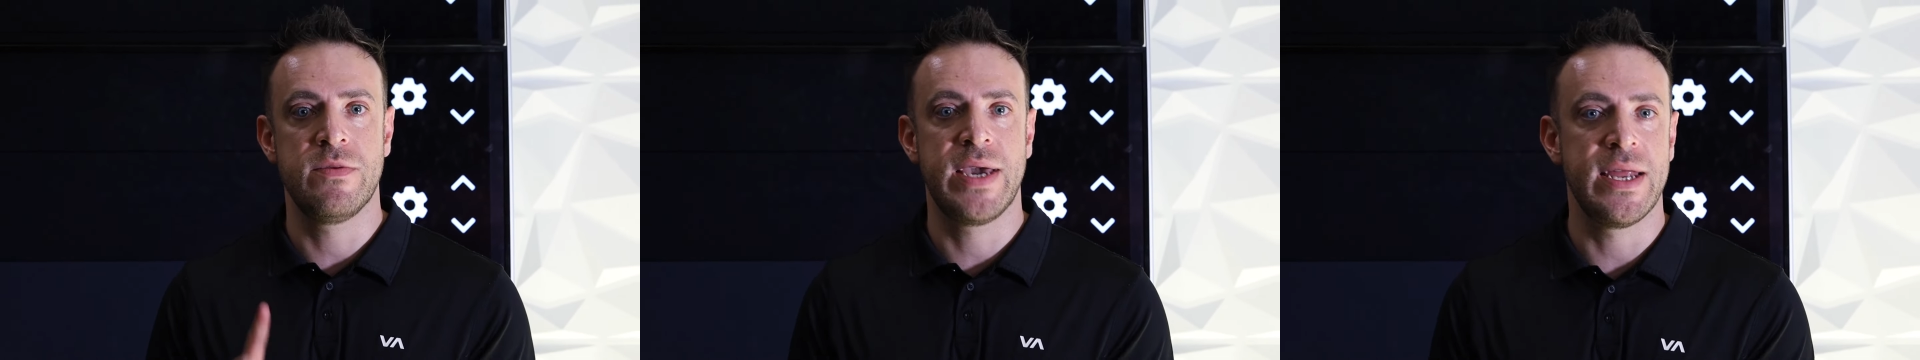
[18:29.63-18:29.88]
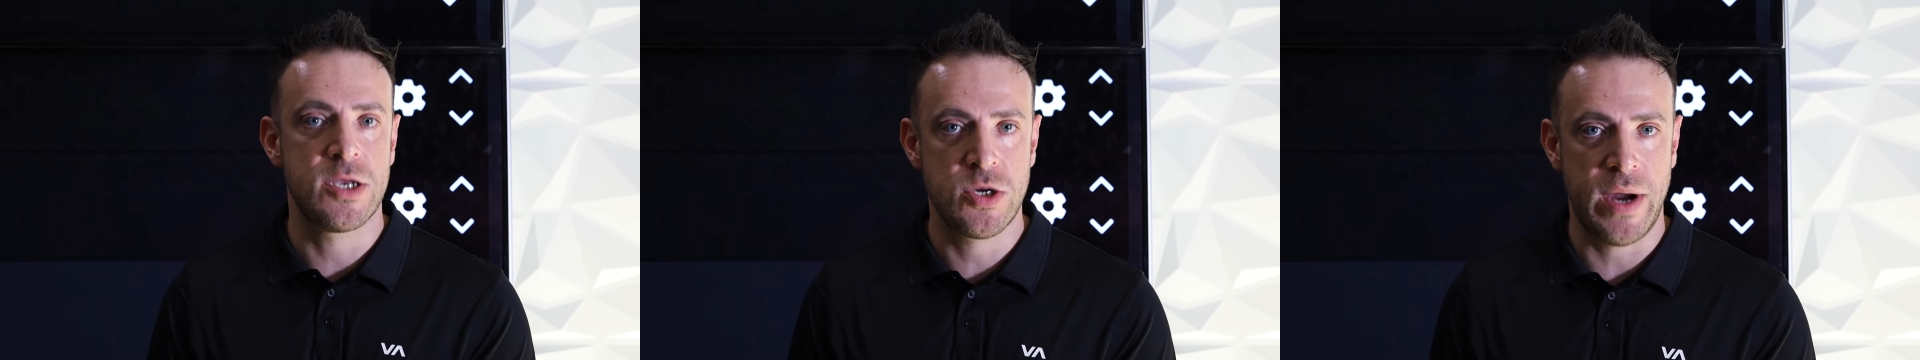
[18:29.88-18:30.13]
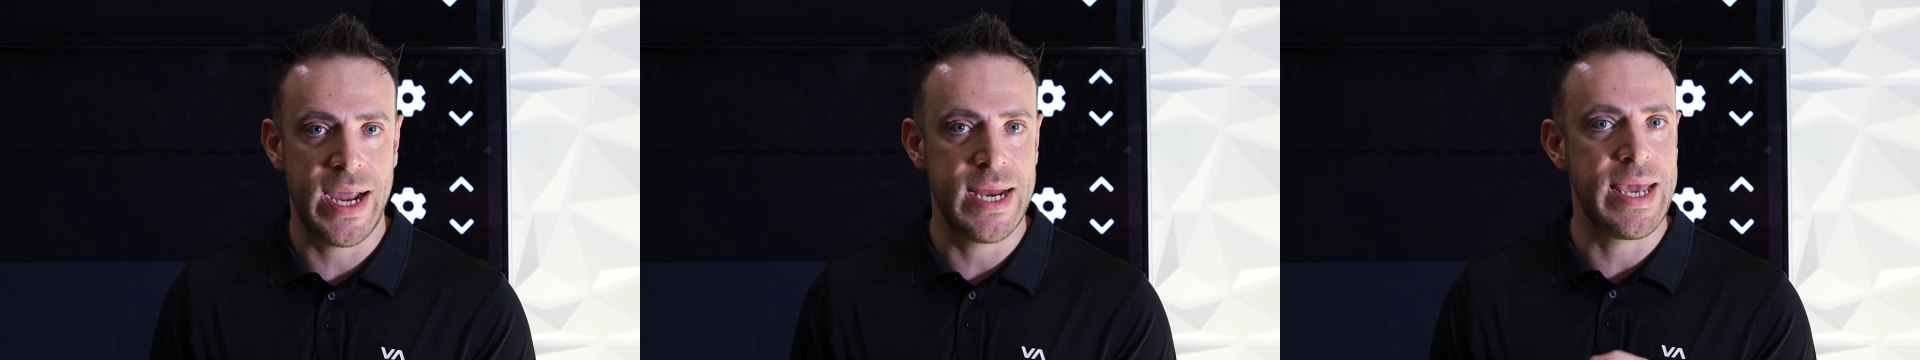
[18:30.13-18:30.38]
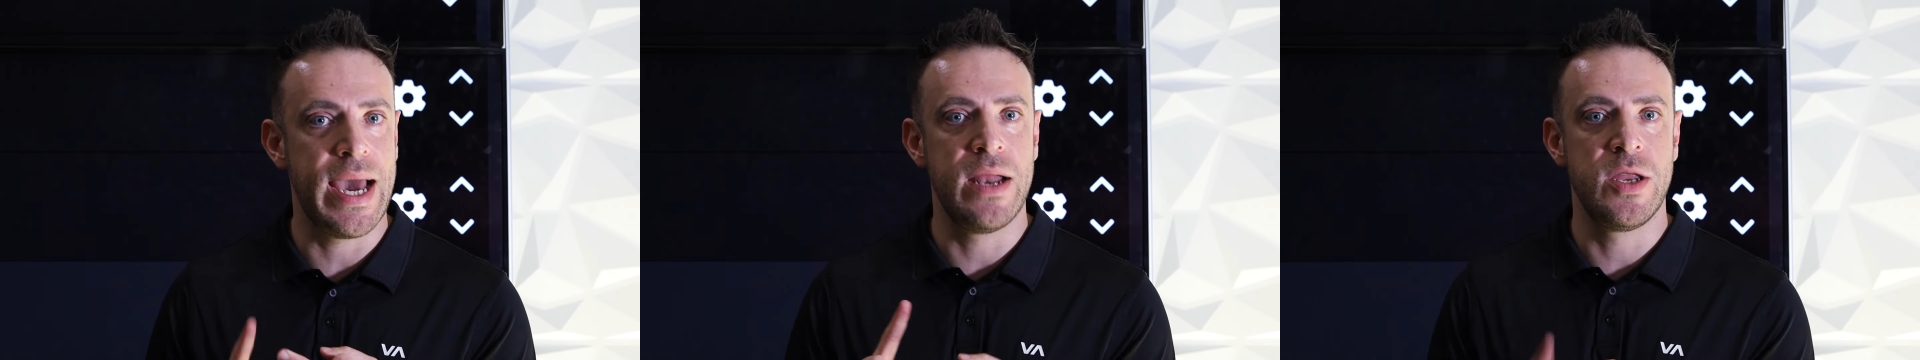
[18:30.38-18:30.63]
get a
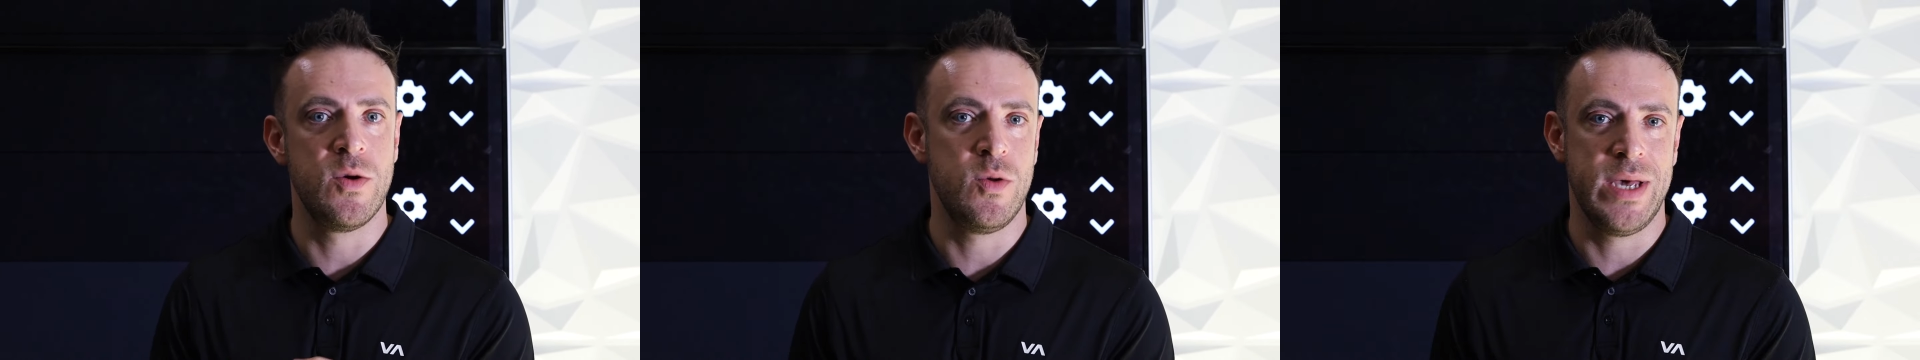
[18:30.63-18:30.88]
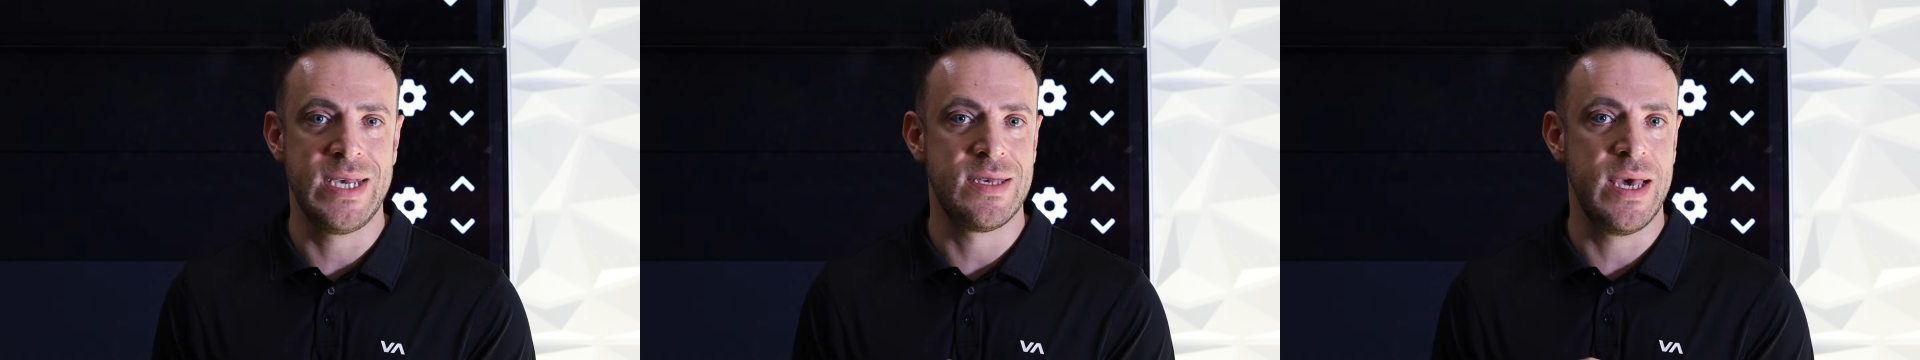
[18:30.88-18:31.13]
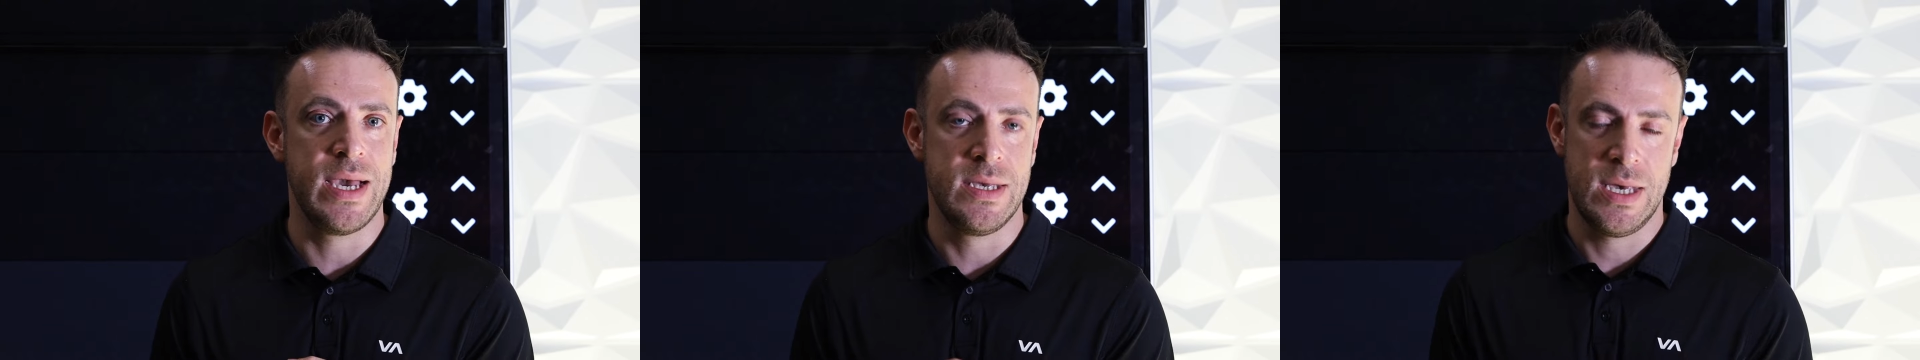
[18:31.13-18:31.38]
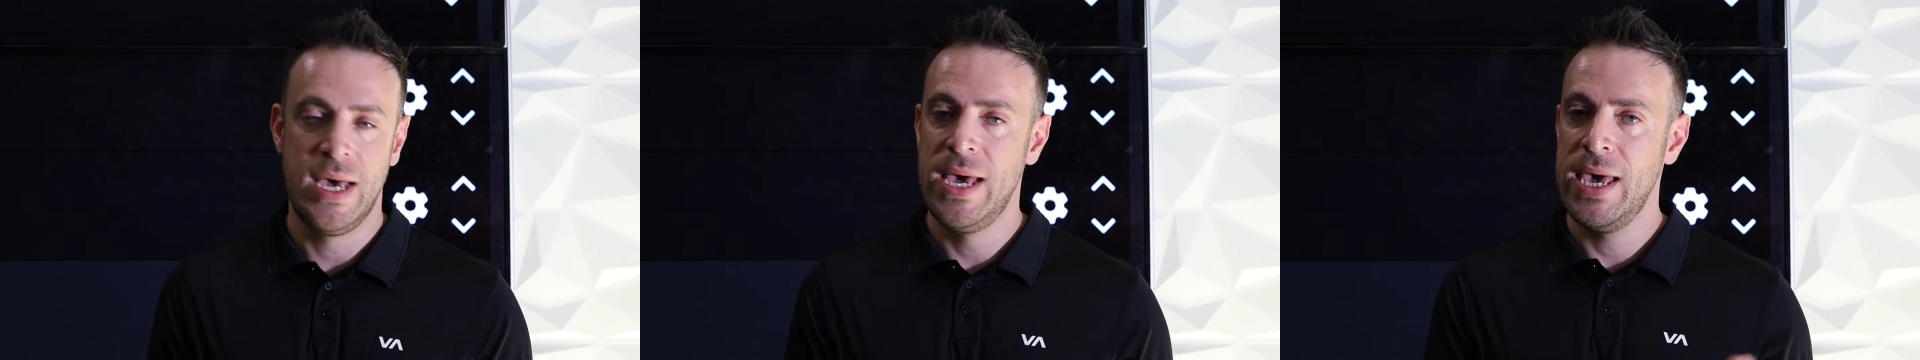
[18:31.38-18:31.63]
tradie out and do all these things,